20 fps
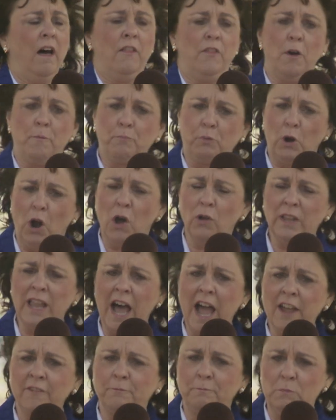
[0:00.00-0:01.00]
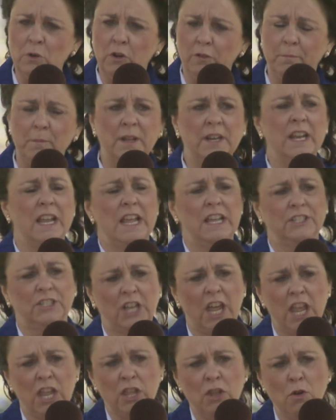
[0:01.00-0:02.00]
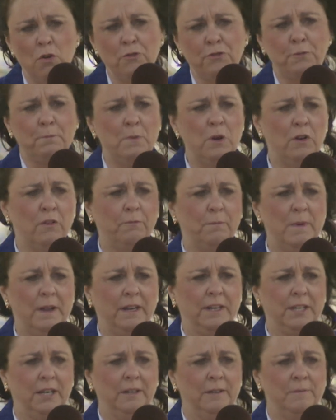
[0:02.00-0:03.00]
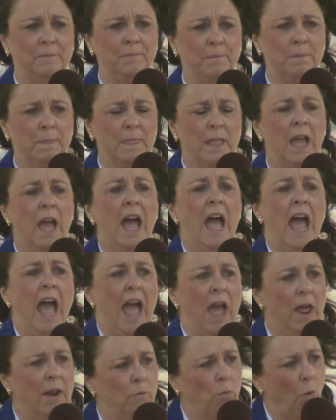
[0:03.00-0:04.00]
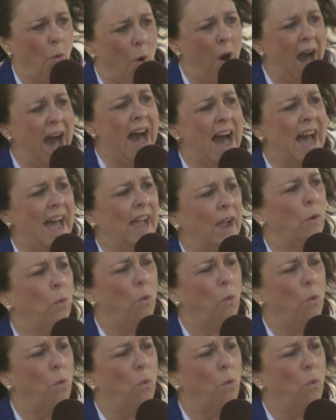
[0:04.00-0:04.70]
The pro-life movement is a youth movement. And why?